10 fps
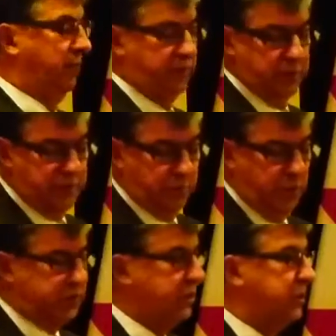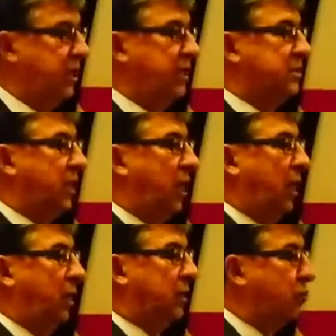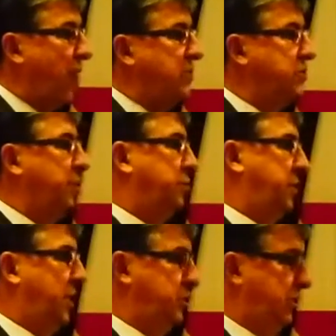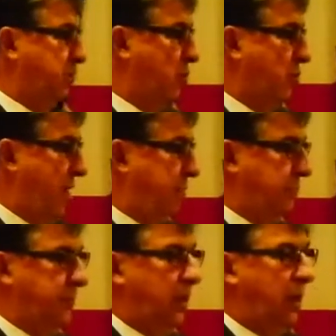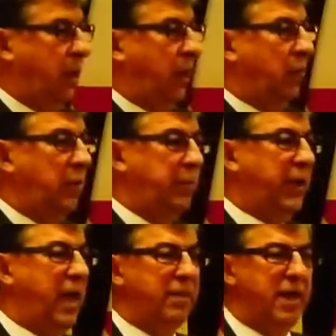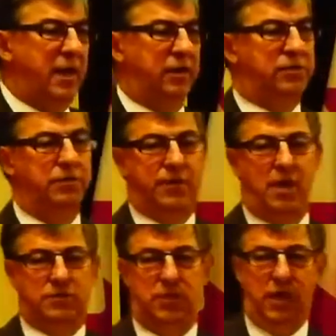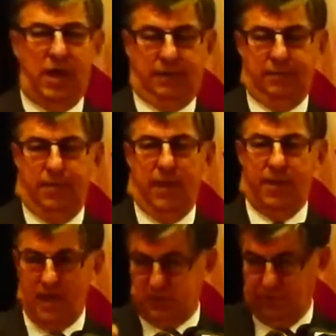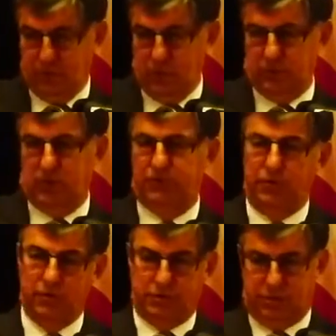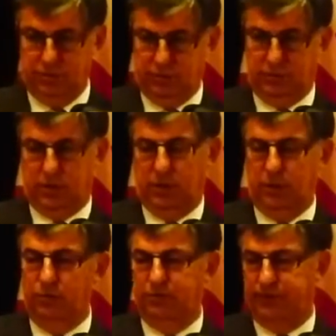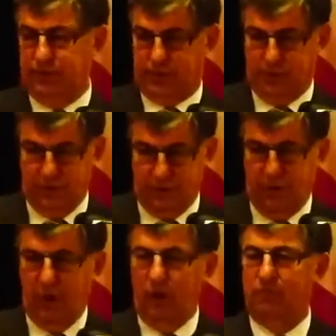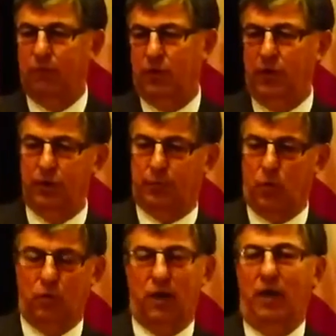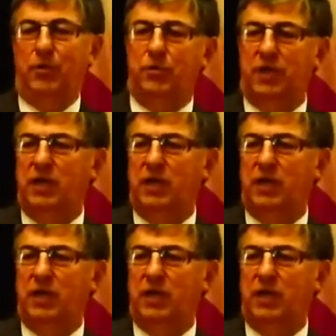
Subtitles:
some questions, is the Graduate Retention Program. We began that in 2008. And that's, of course, if you're a student and you've incurred for your program, you can